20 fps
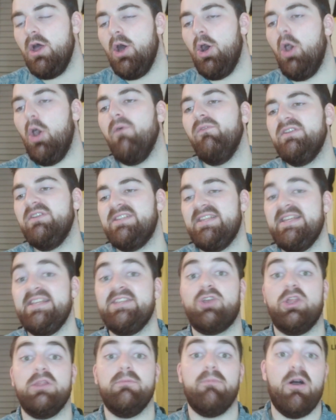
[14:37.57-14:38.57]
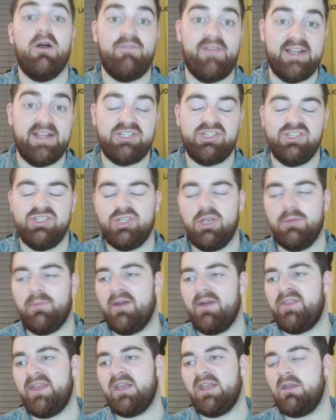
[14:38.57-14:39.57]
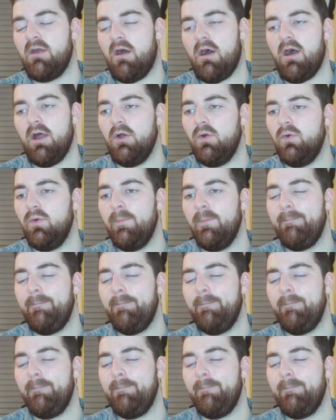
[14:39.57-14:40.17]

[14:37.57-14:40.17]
Obviously, he's got the motivation to it, but I think Kyle,